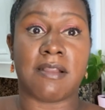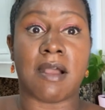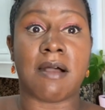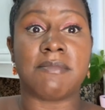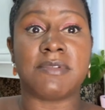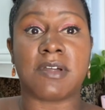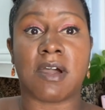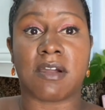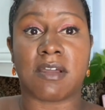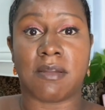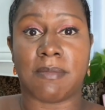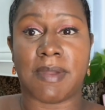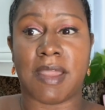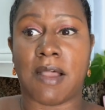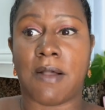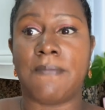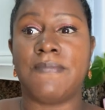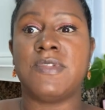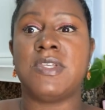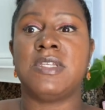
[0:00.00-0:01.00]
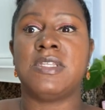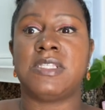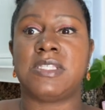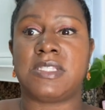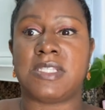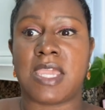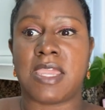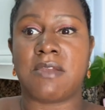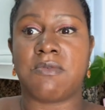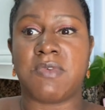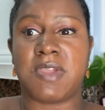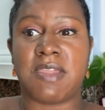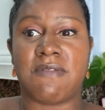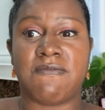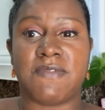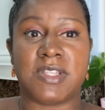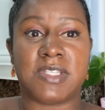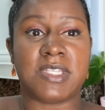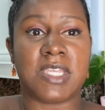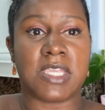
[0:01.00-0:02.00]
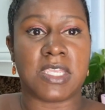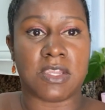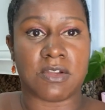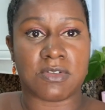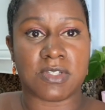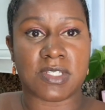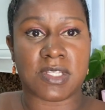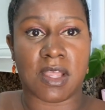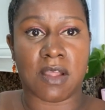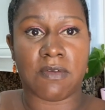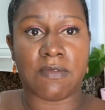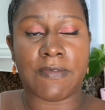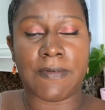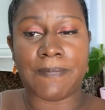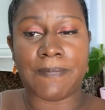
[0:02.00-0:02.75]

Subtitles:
I'm talking about stay reinventing yourself.